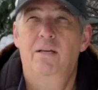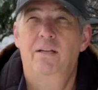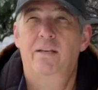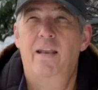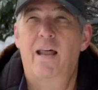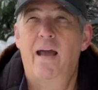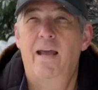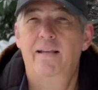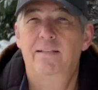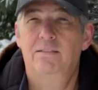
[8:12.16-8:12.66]

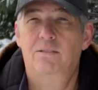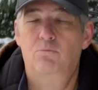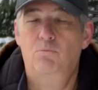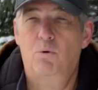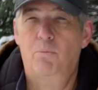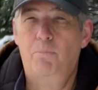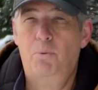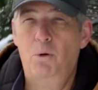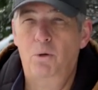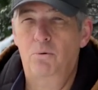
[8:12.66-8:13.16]
nights.
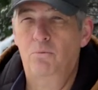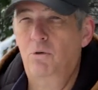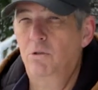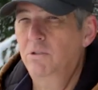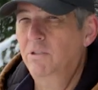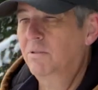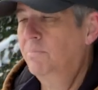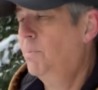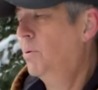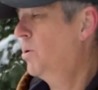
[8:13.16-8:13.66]
We'll
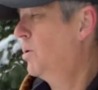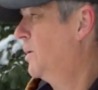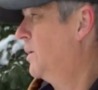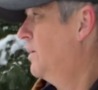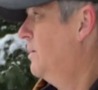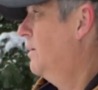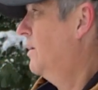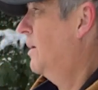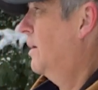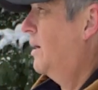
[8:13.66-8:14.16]
just put
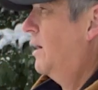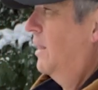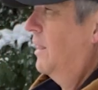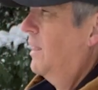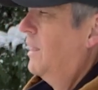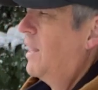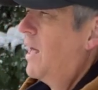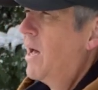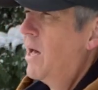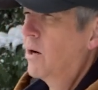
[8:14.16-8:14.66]
a
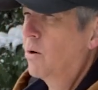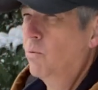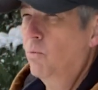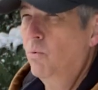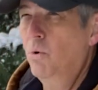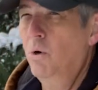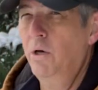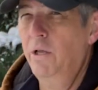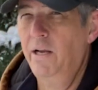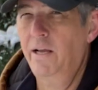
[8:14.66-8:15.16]
lot of
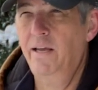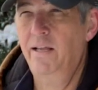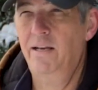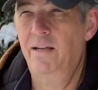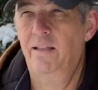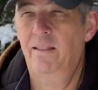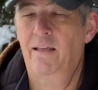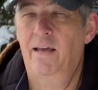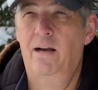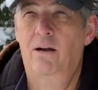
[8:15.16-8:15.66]
wood in
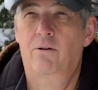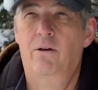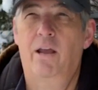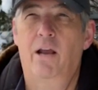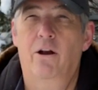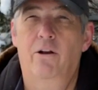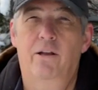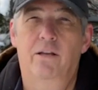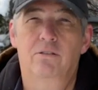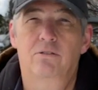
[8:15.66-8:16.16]
and that'll
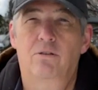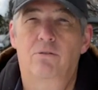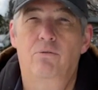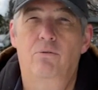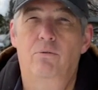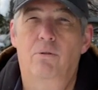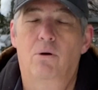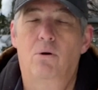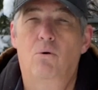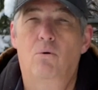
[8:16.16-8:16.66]
carry us
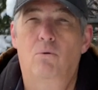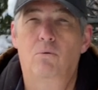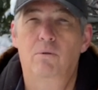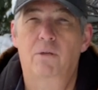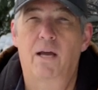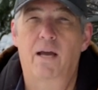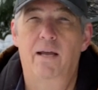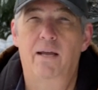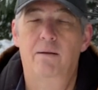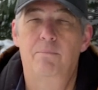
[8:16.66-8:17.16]
through the whole
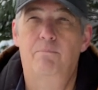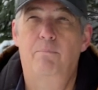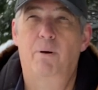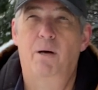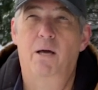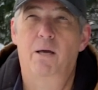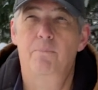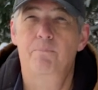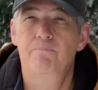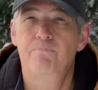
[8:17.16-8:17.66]
night.
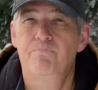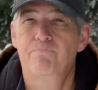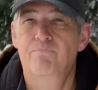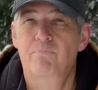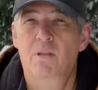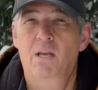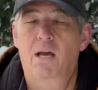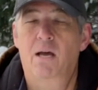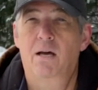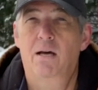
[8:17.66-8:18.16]
But
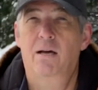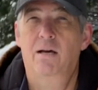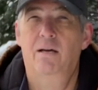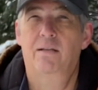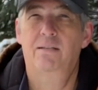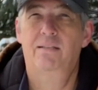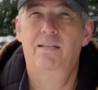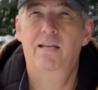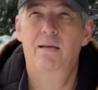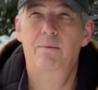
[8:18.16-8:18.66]

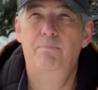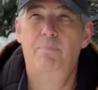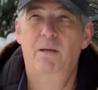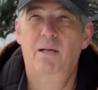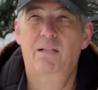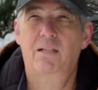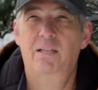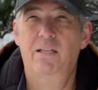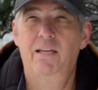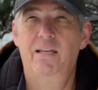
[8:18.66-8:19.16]

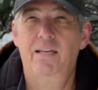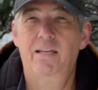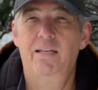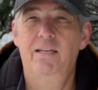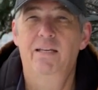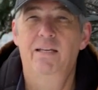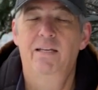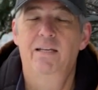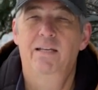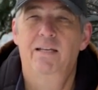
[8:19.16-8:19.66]
typically,
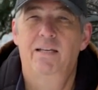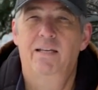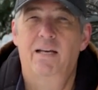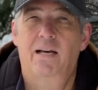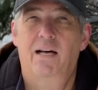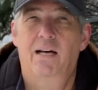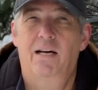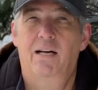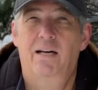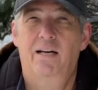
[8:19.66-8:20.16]

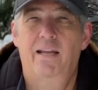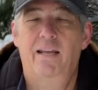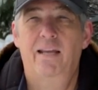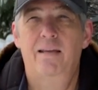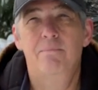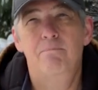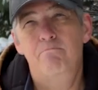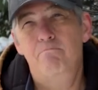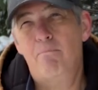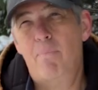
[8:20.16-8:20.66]

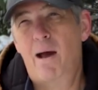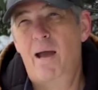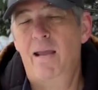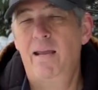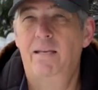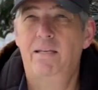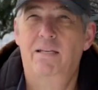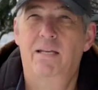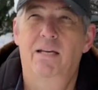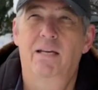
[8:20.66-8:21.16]
it
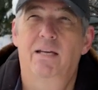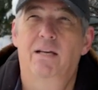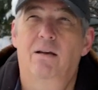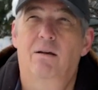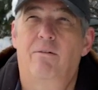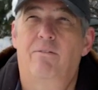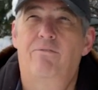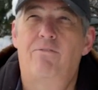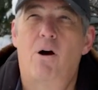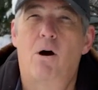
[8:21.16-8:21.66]
might
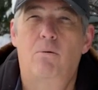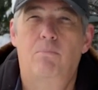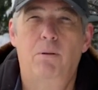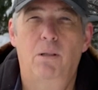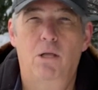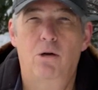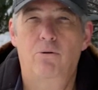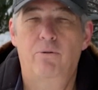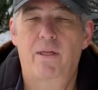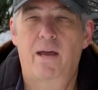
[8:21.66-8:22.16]
fall
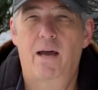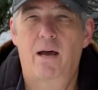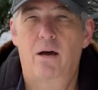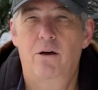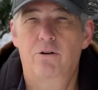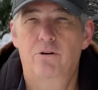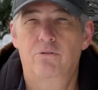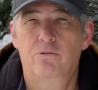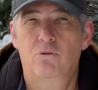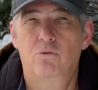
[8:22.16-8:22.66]
below that
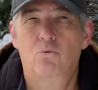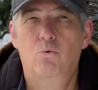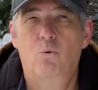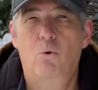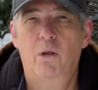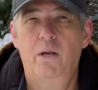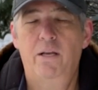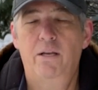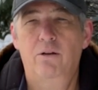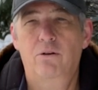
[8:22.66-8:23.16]

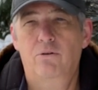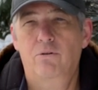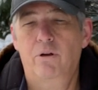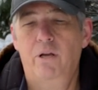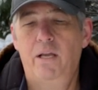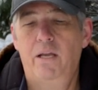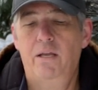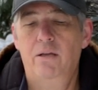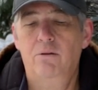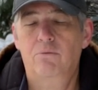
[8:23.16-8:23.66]
120
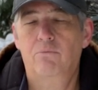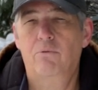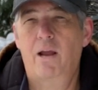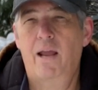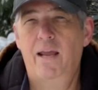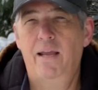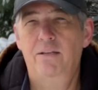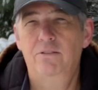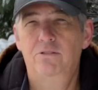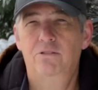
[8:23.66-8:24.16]
degree
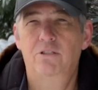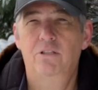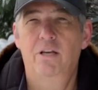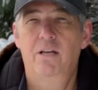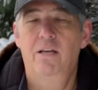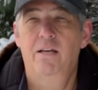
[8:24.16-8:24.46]
range